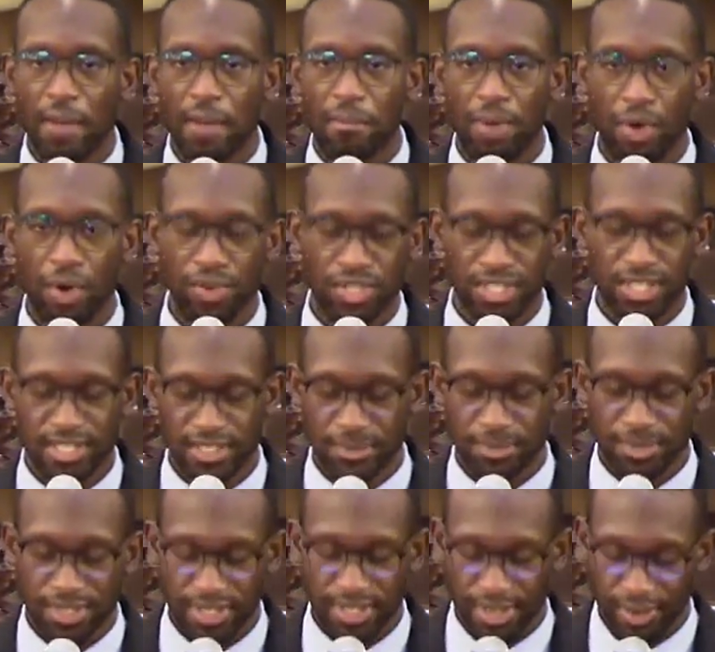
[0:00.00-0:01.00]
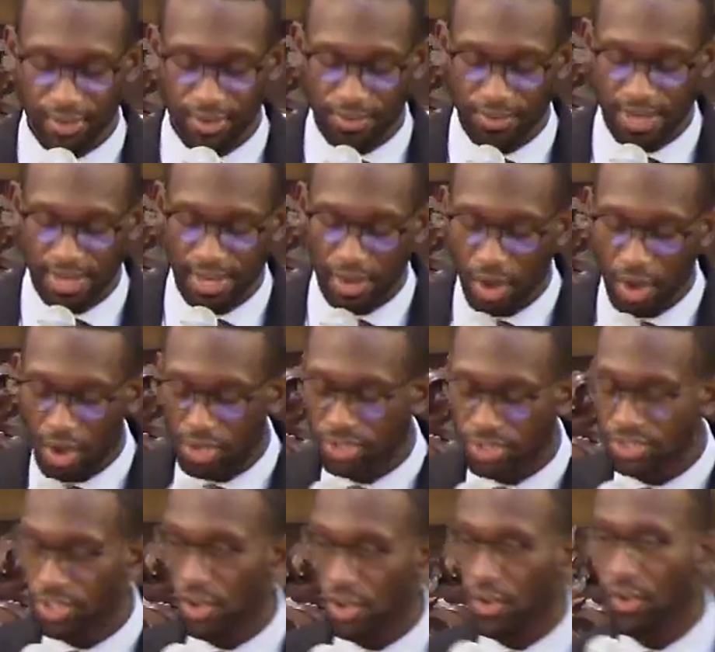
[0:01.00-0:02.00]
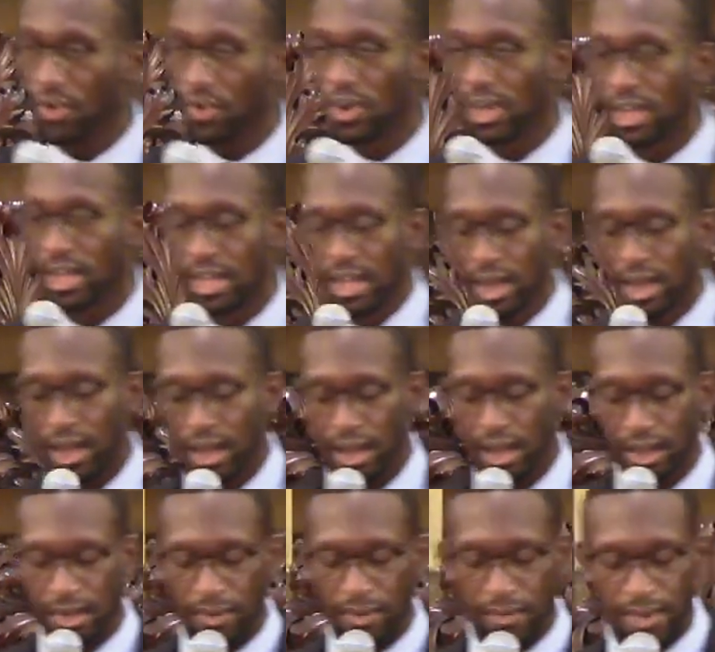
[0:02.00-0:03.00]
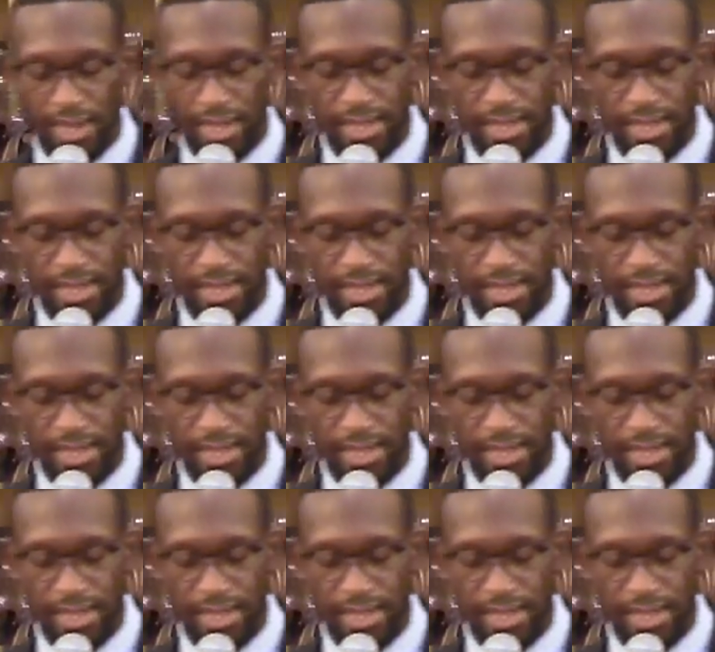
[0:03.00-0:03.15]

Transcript: Moses himself and also